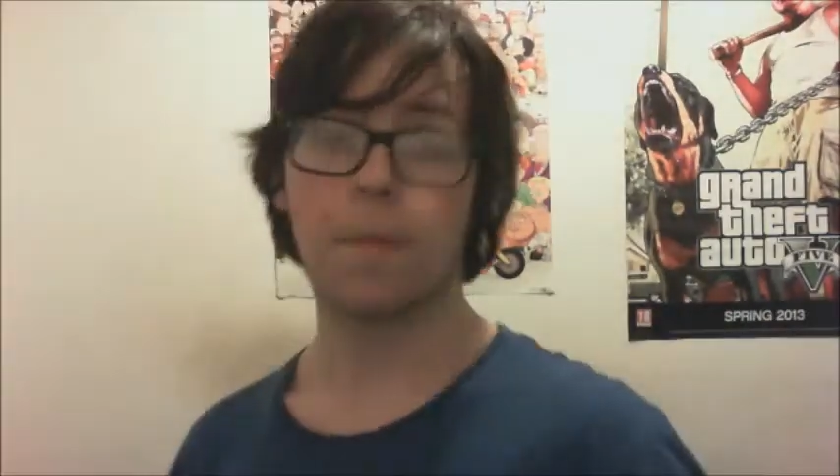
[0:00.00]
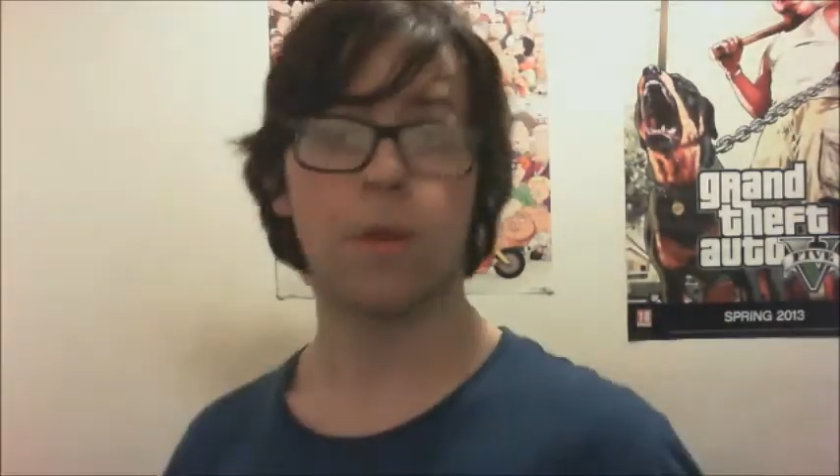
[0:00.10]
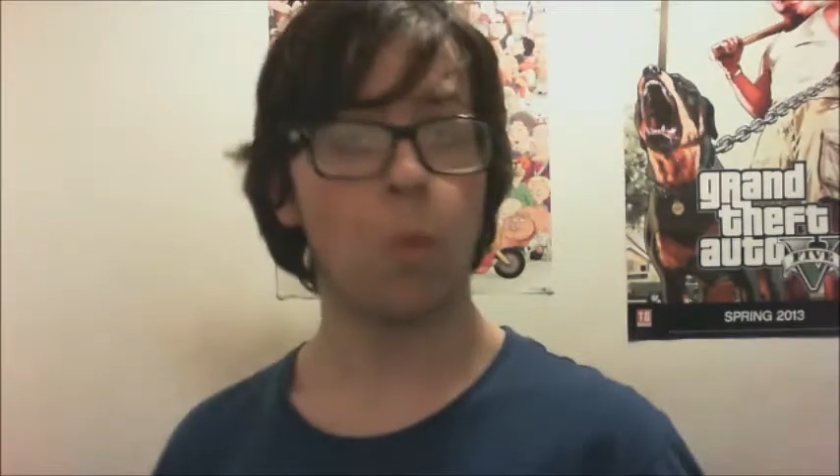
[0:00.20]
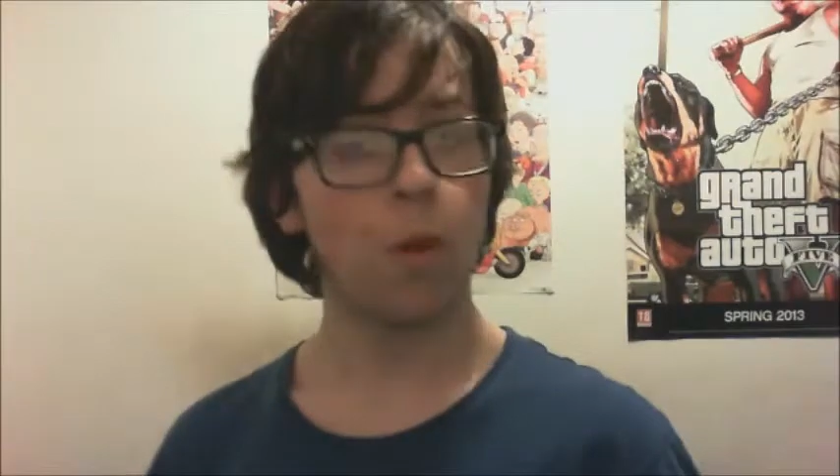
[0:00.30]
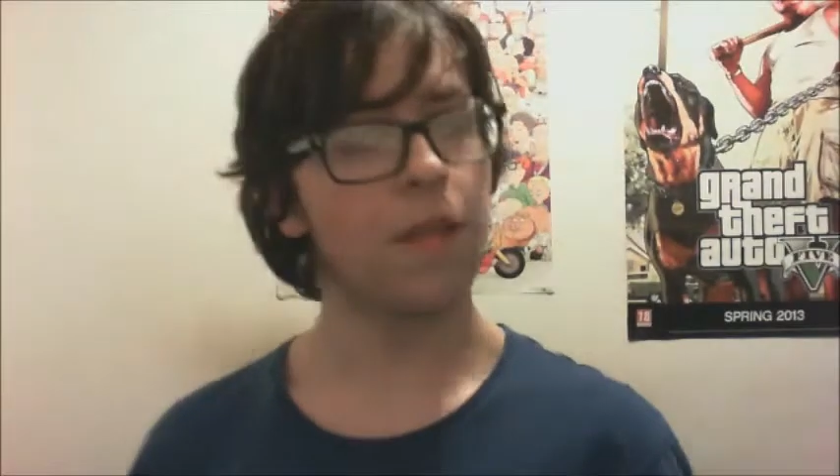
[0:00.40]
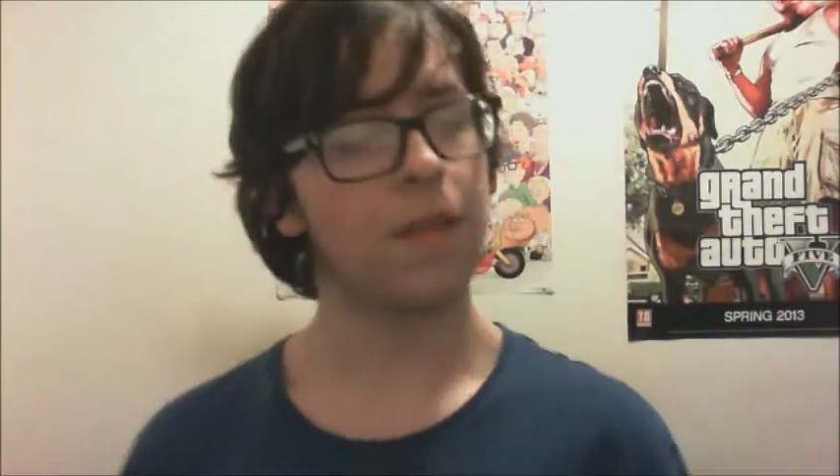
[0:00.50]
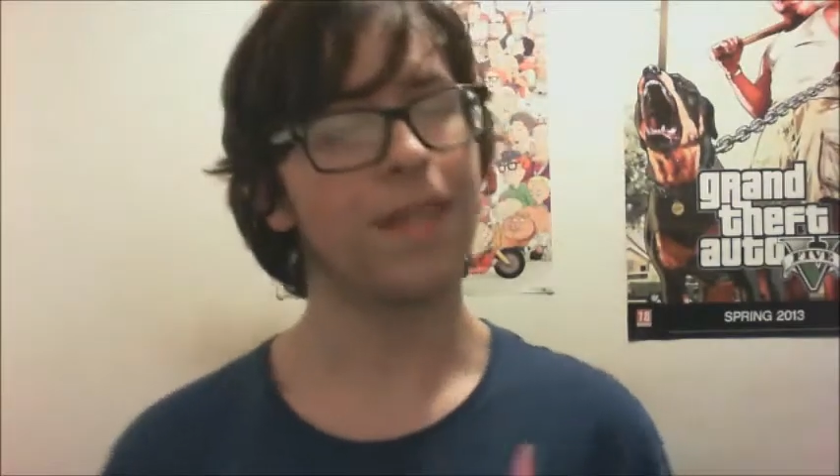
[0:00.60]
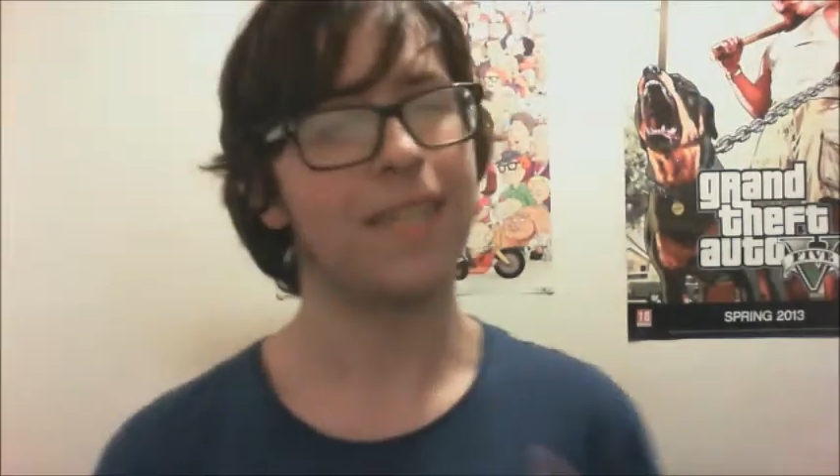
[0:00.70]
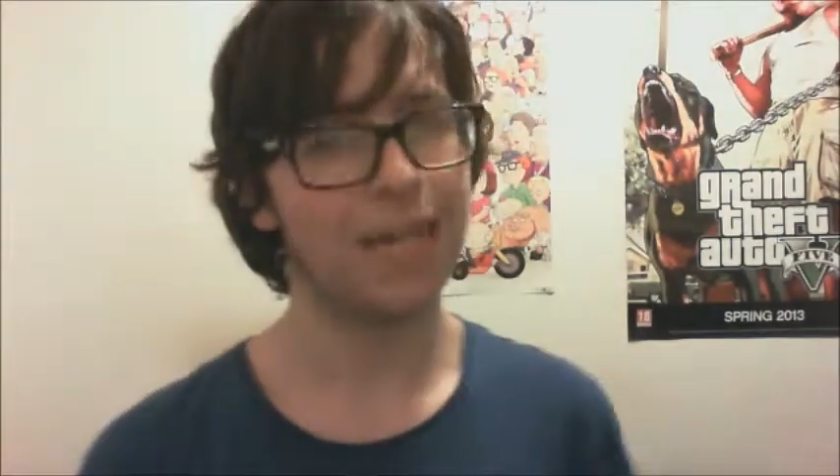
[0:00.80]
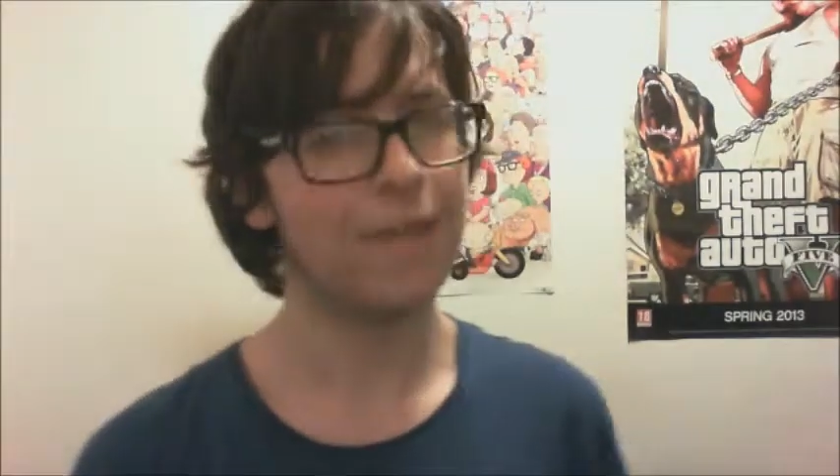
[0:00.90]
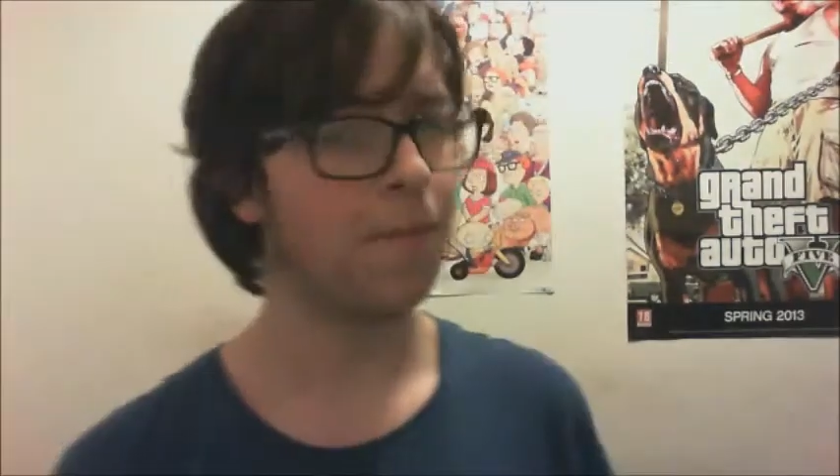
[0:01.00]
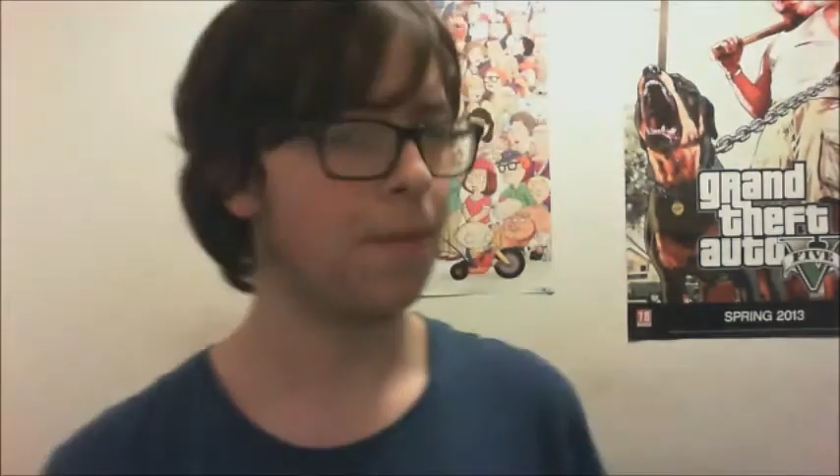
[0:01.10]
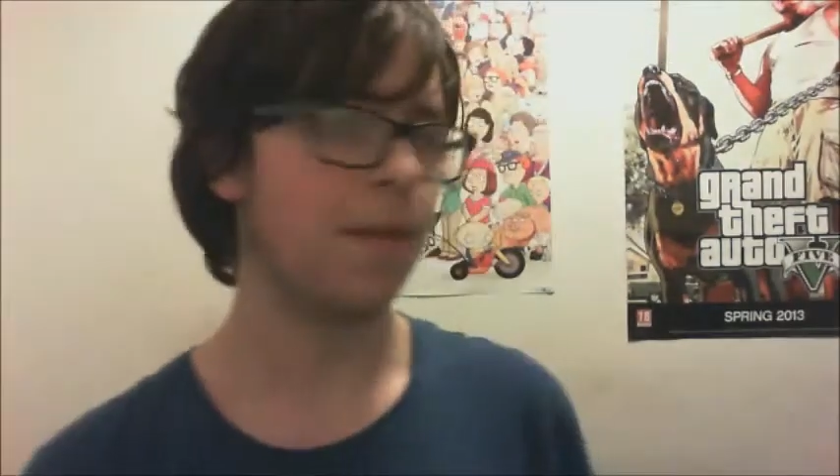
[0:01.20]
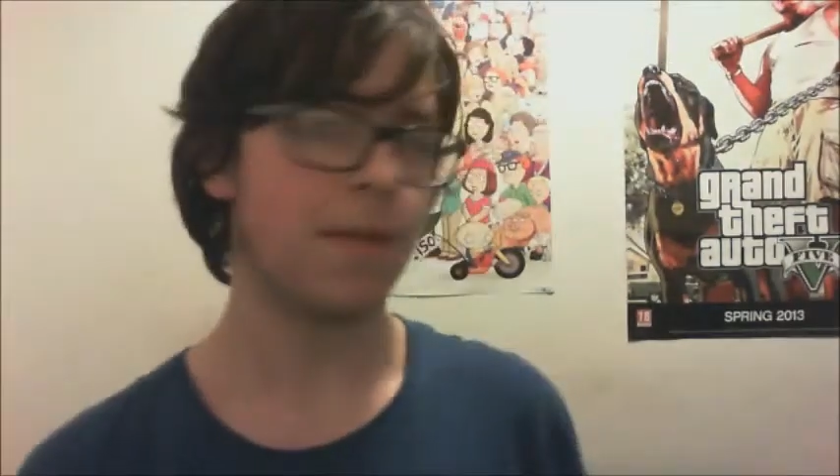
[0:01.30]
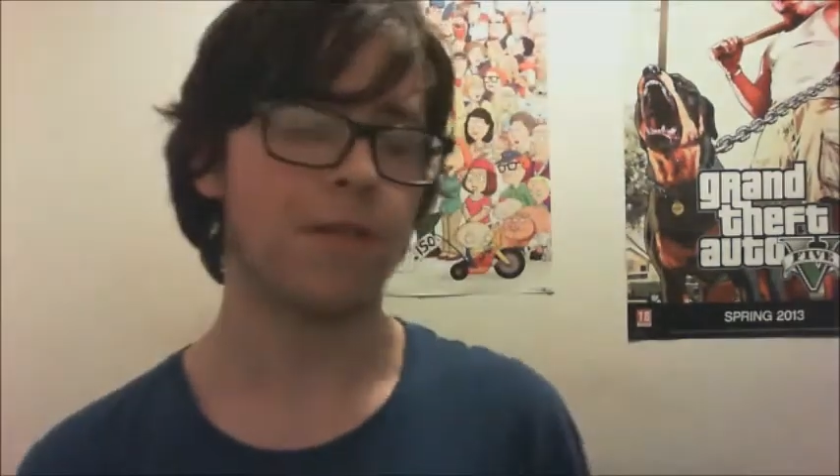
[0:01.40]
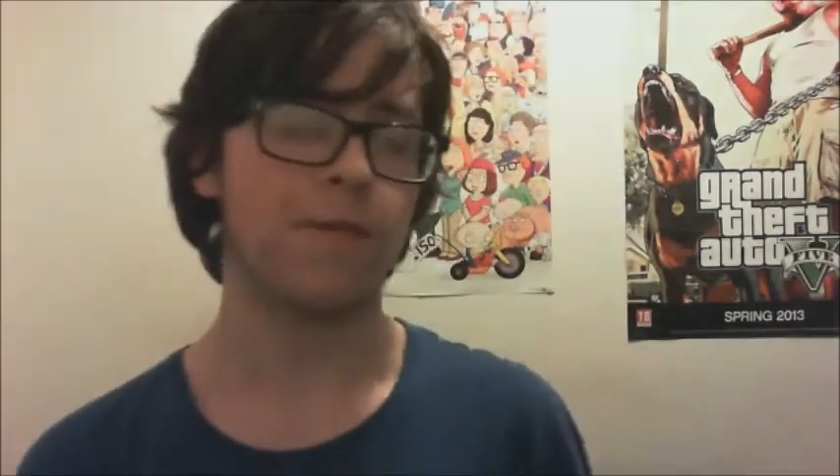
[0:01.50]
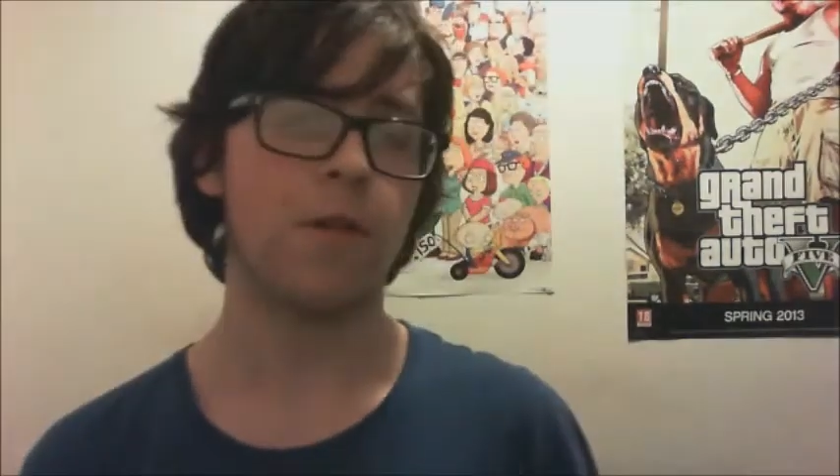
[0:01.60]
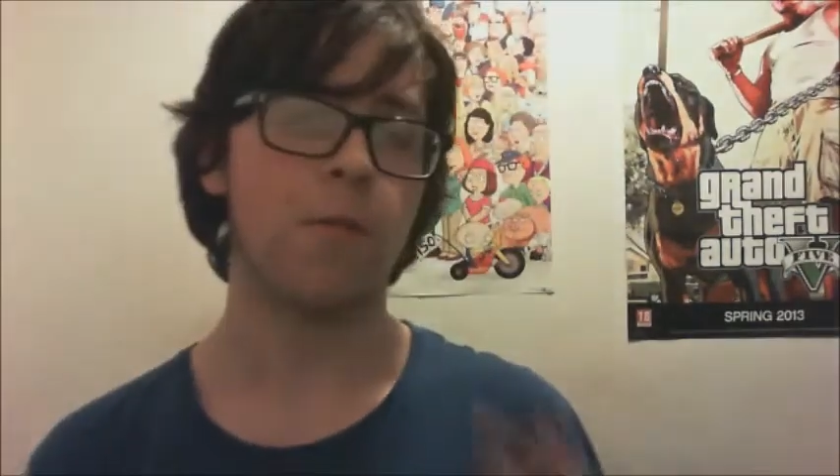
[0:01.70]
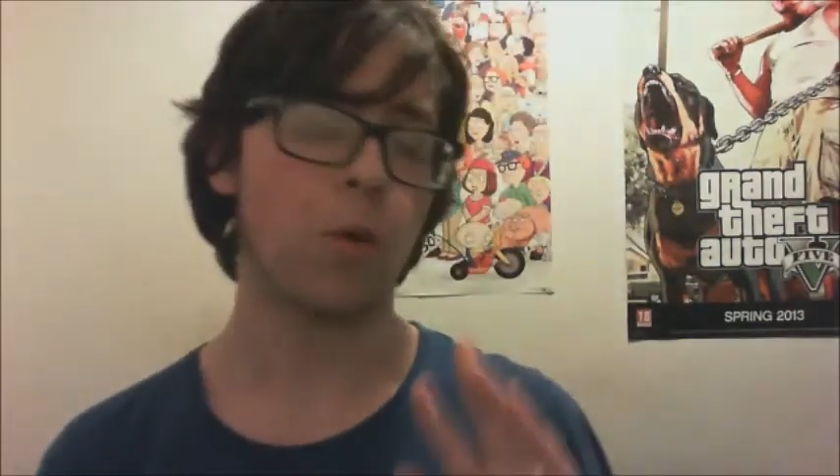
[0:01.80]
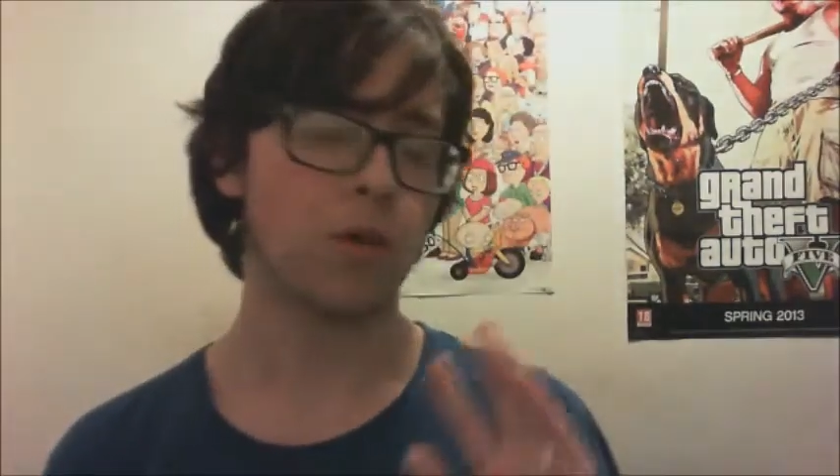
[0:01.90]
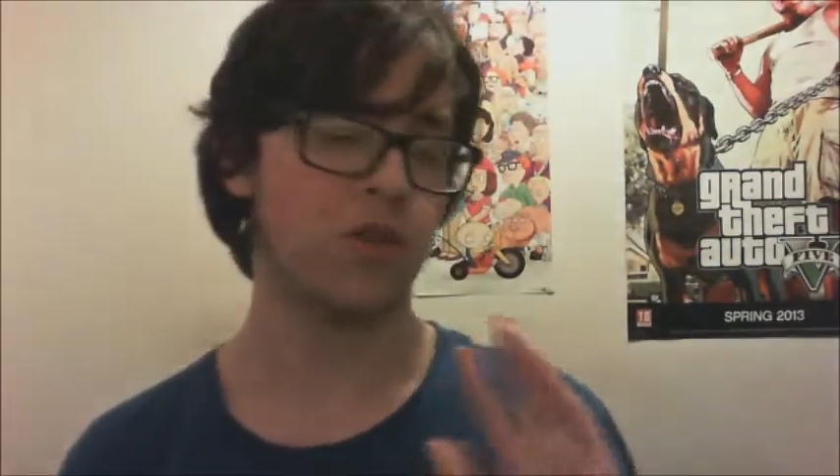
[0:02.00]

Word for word: But the one thing that did it for me in this film was